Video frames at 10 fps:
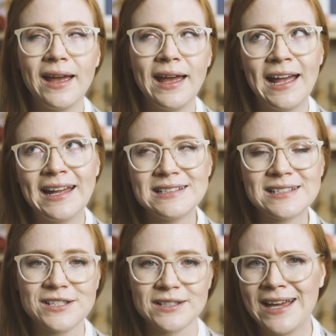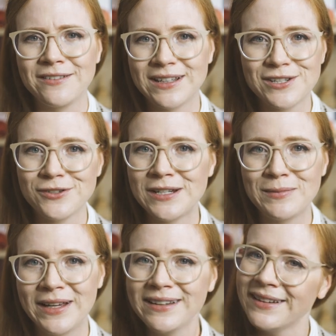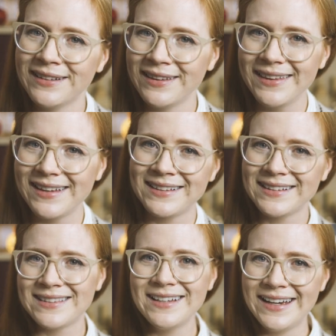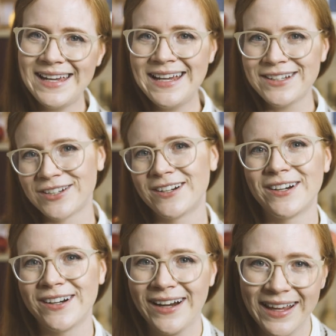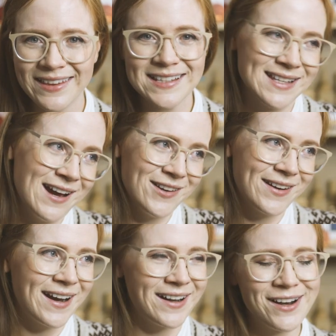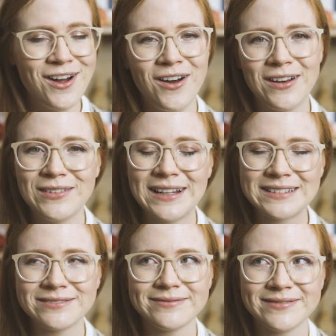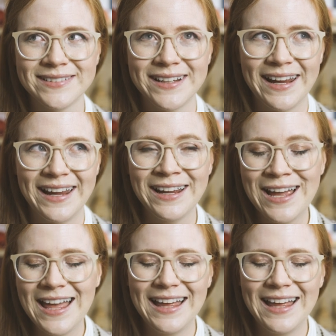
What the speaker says: and just kind of like showed him like, this is the heater and this is how you turn it on. I'm like, okay.